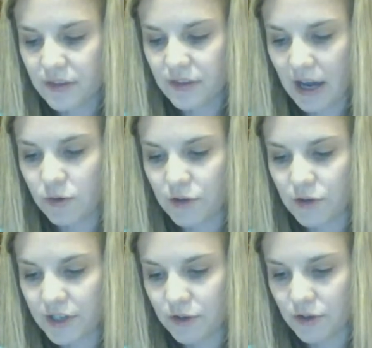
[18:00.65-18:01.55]
how
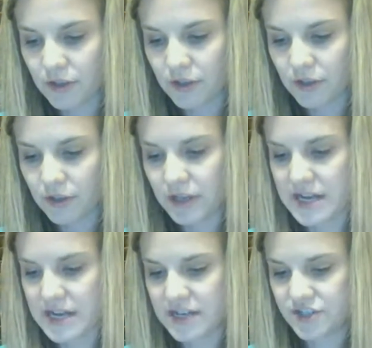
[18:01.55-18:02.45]
critical
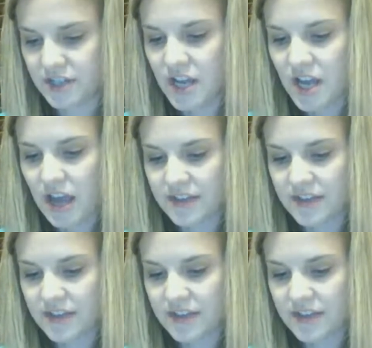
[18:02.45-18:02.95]
information